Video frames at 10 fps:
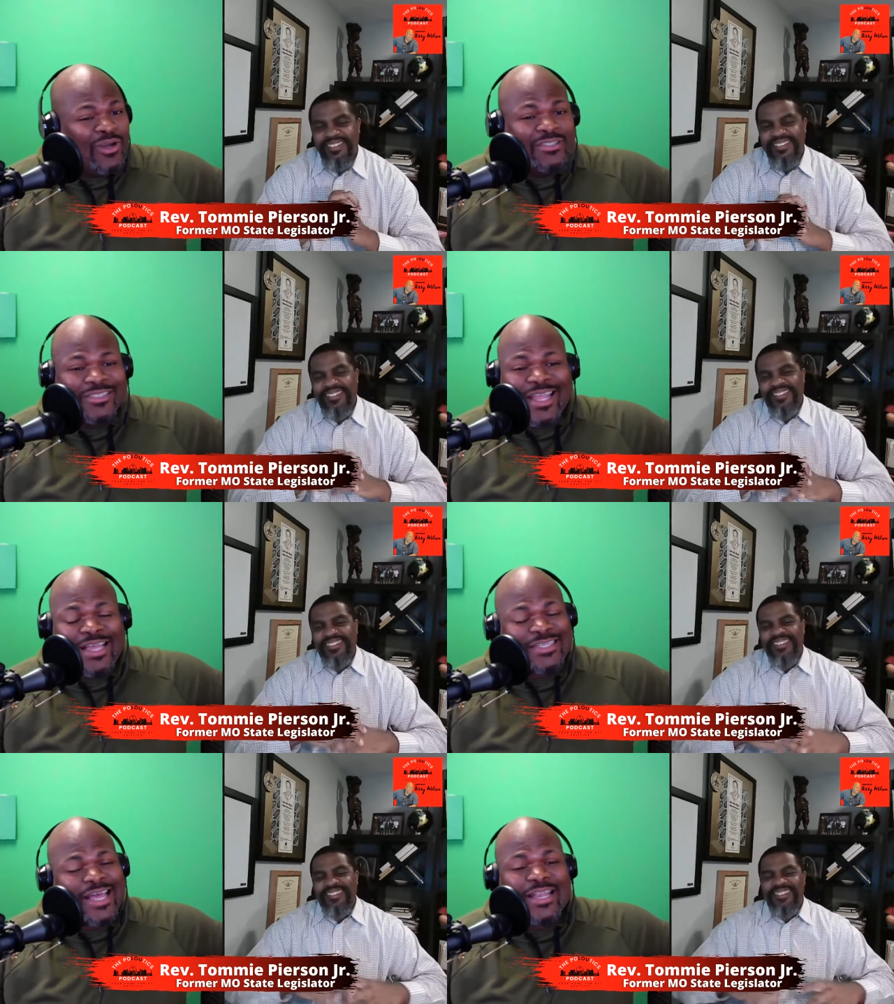Speaker 1: what's
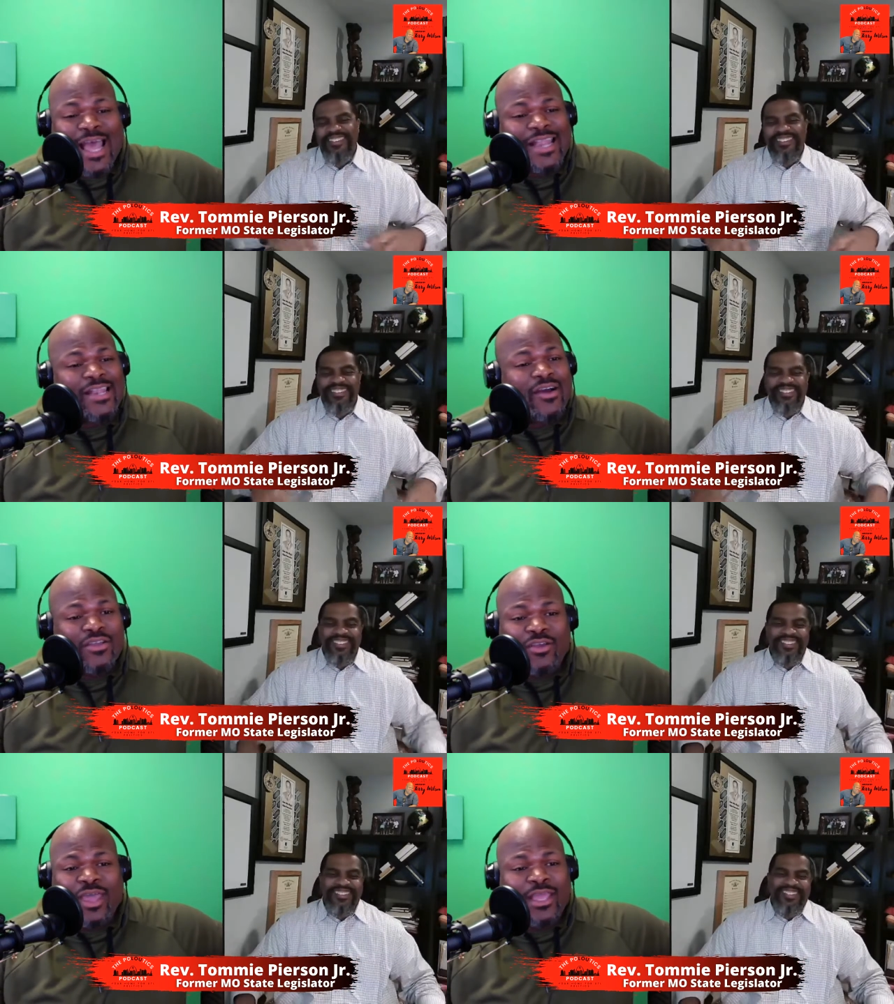next. I, I
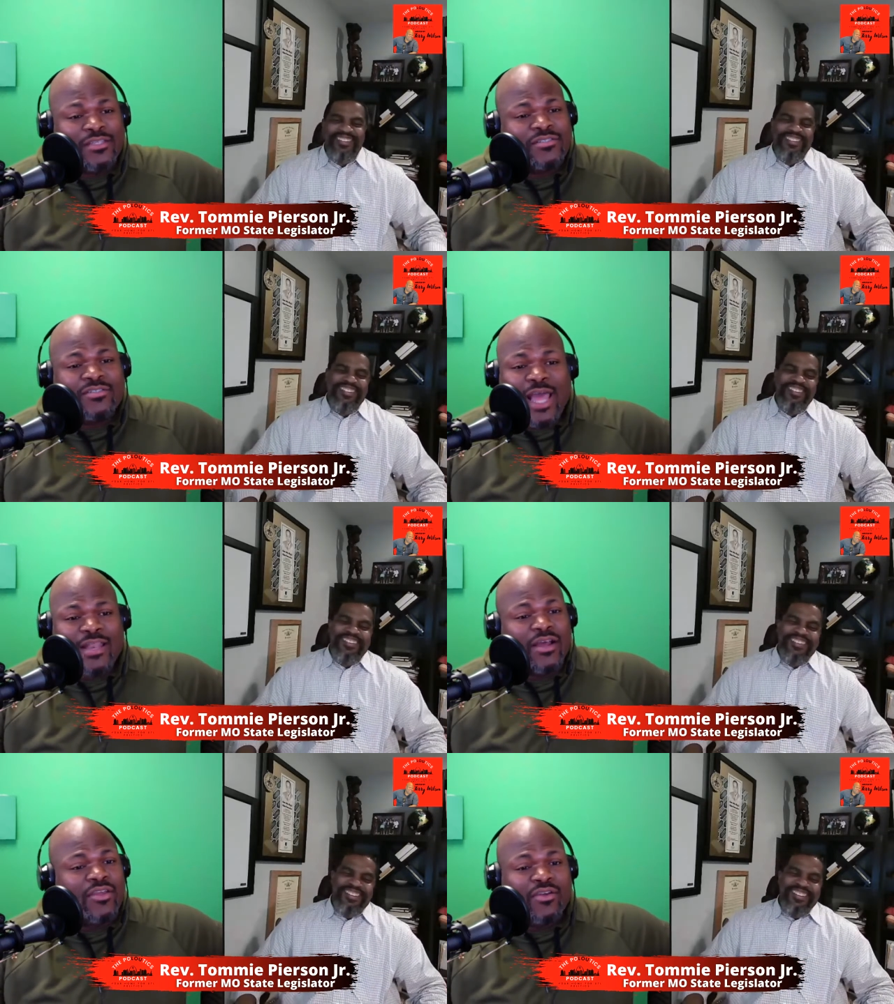know you ain't
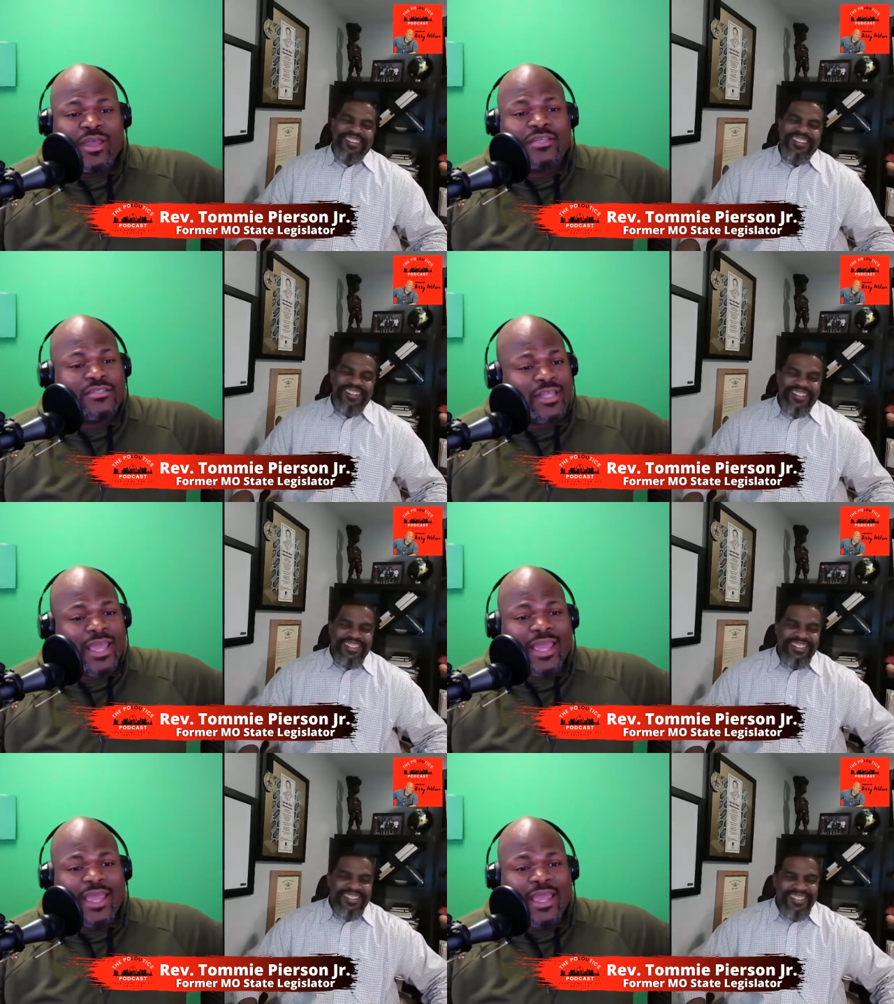I know you ain't
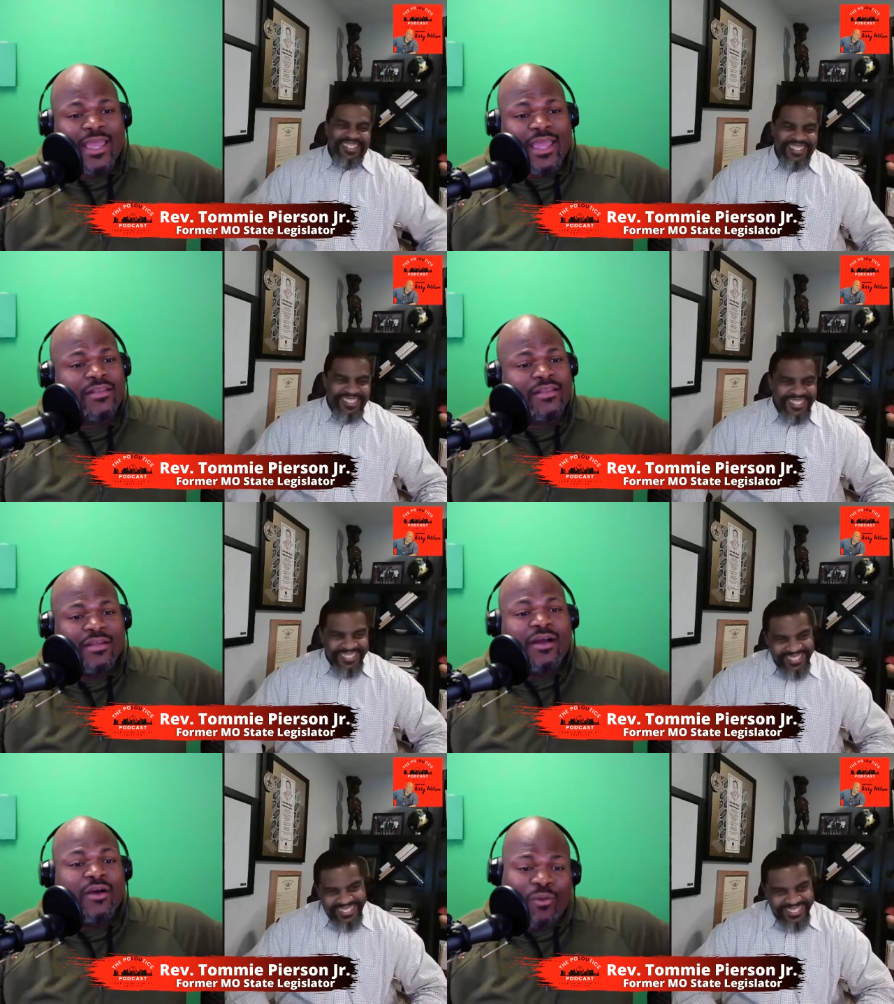staying
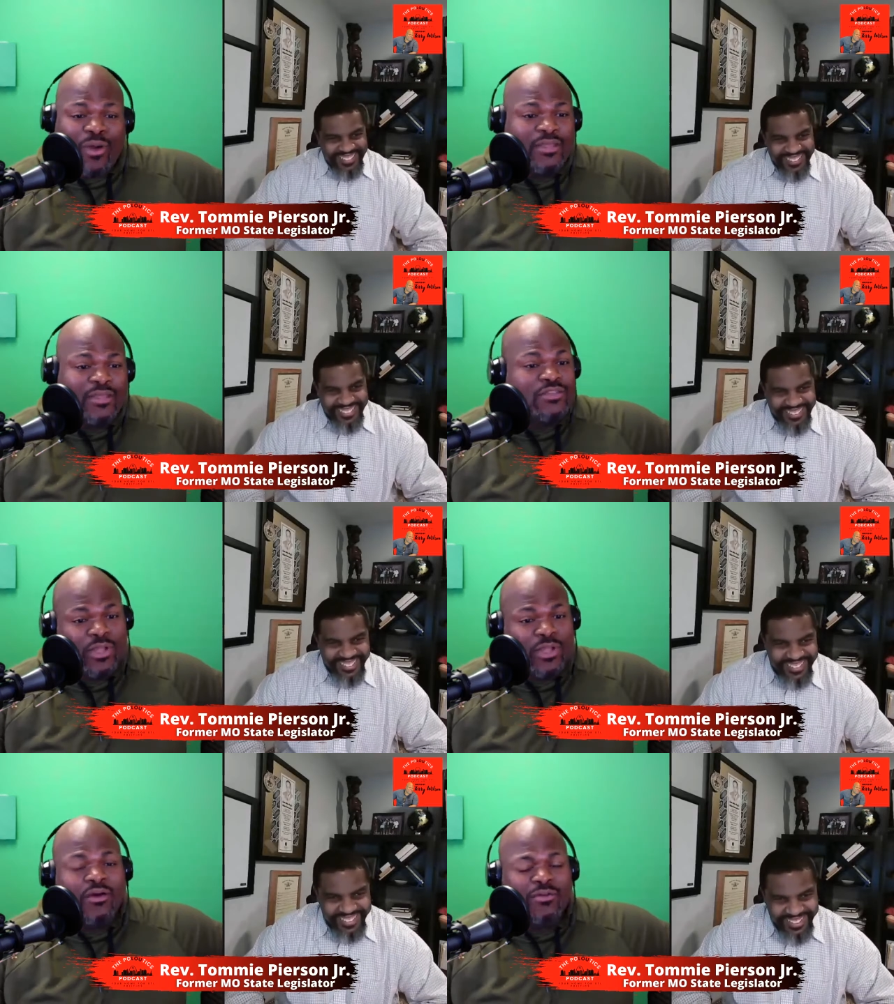away
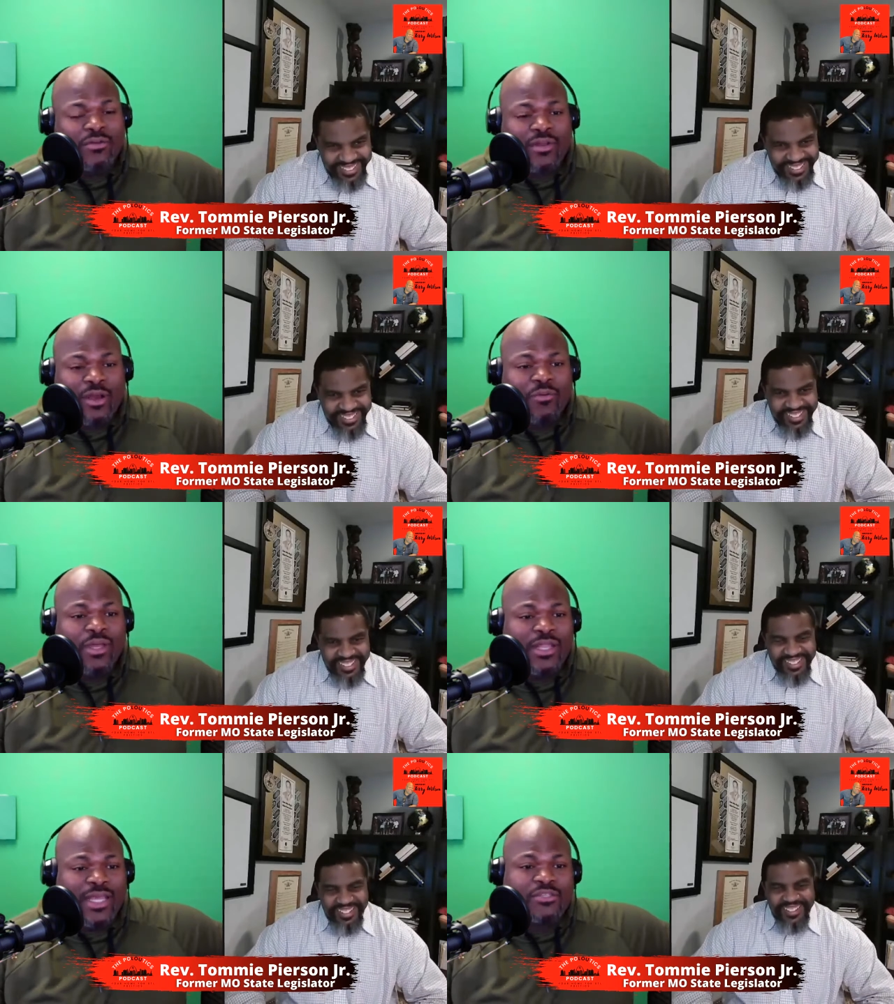too long. You
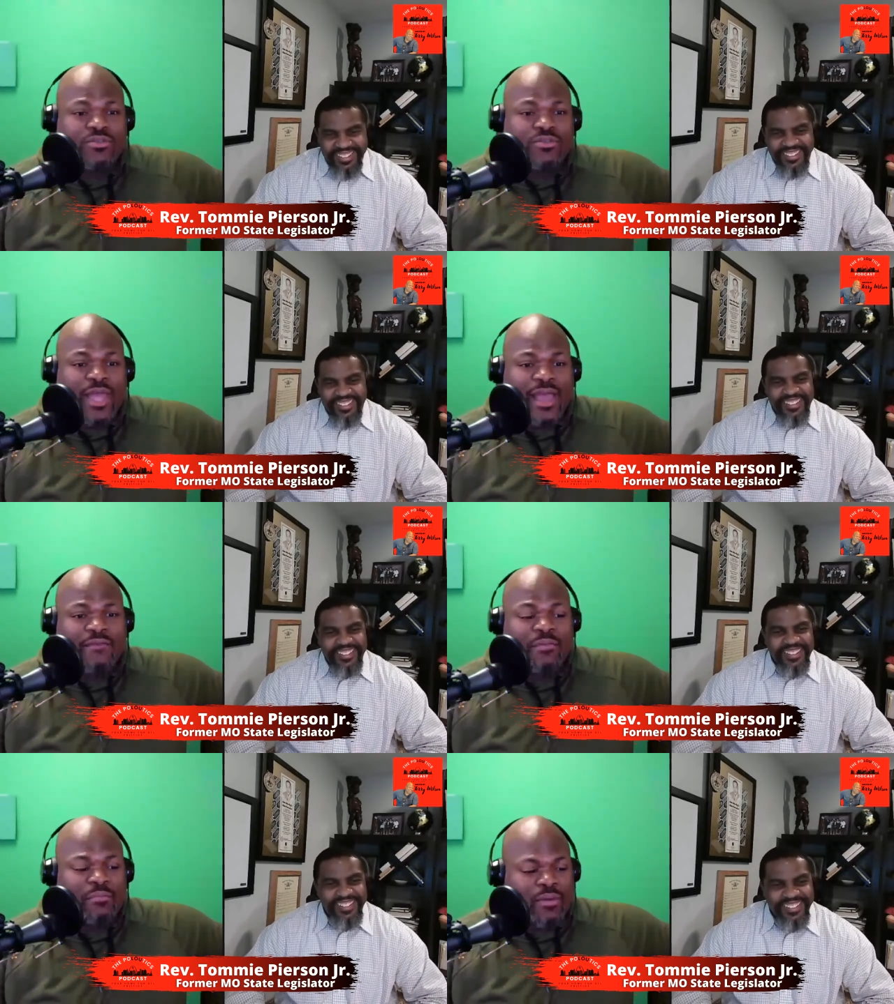know, we'll let you have
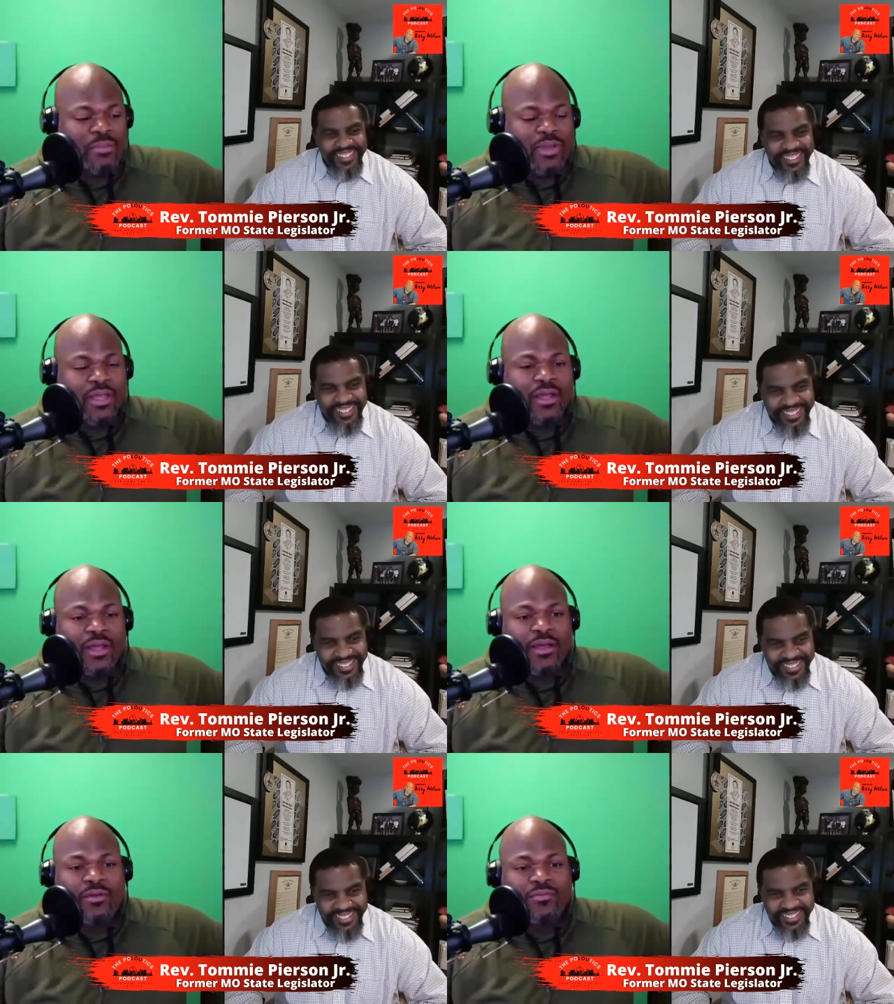a break,
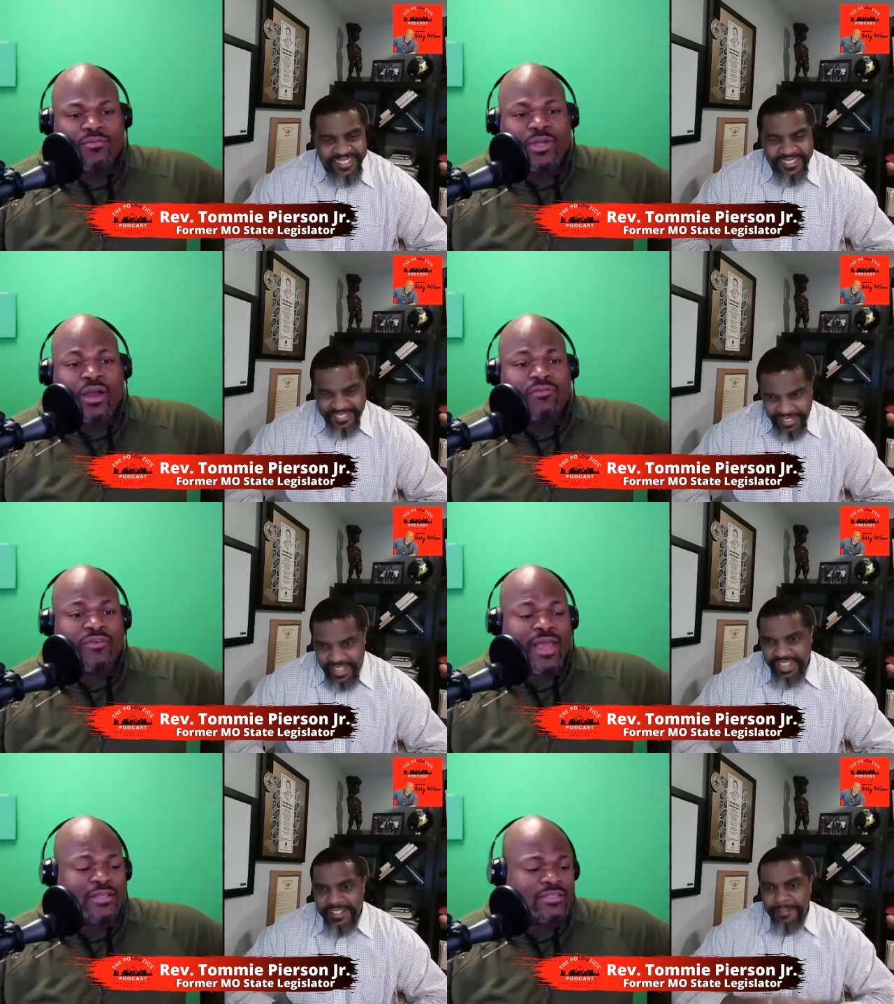but um, we're
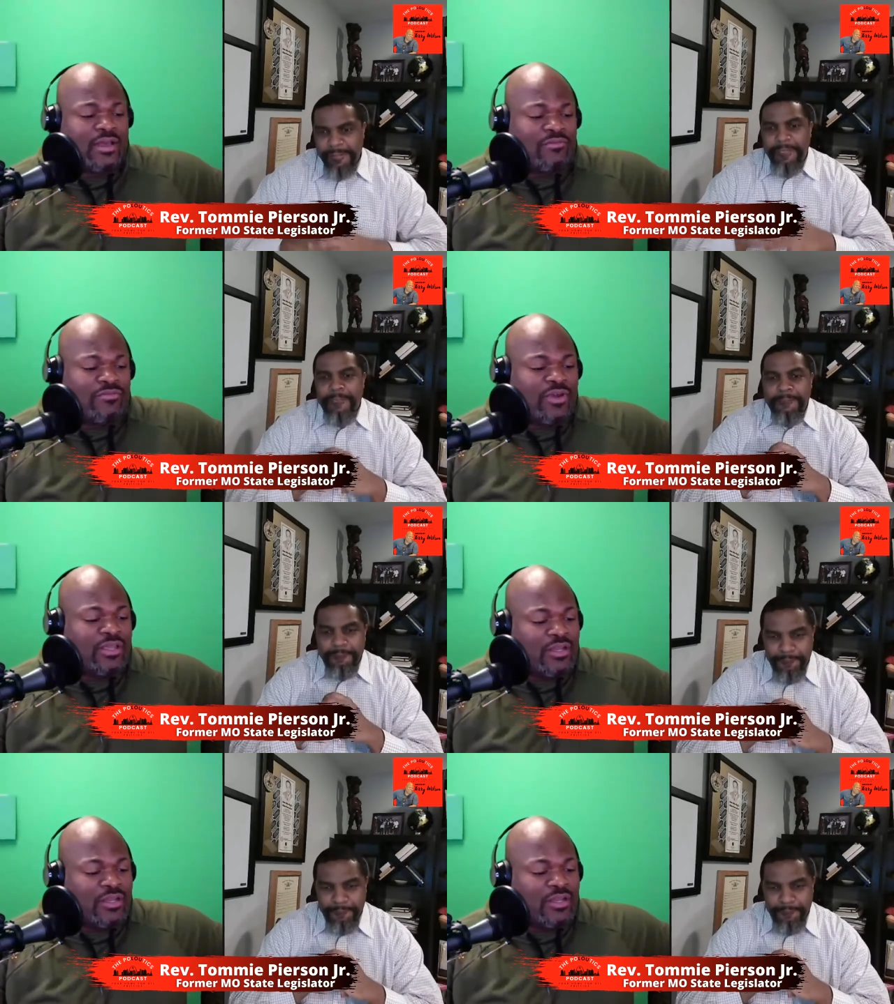gonna find something for